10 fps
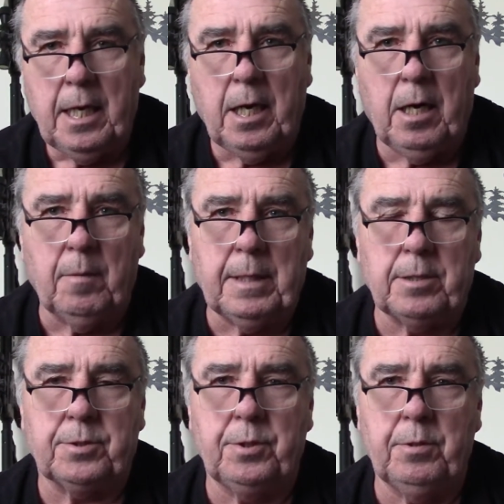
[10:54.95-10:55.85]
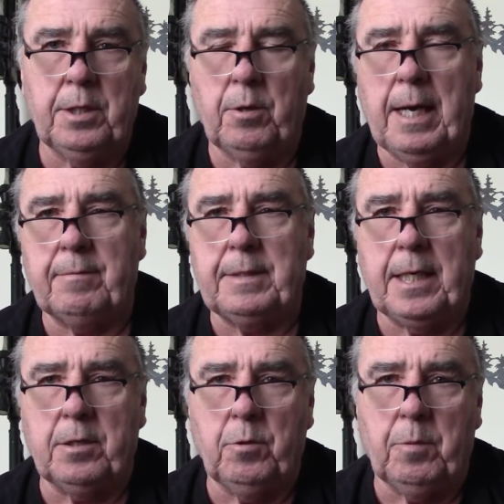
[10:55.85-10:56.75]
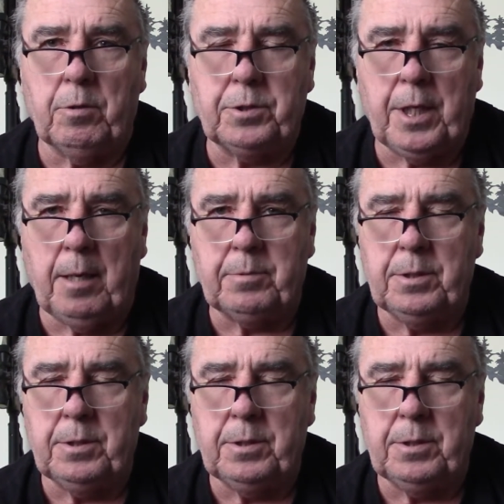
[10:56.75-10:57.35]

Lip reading: That's true. You don't have to take it to a bow shop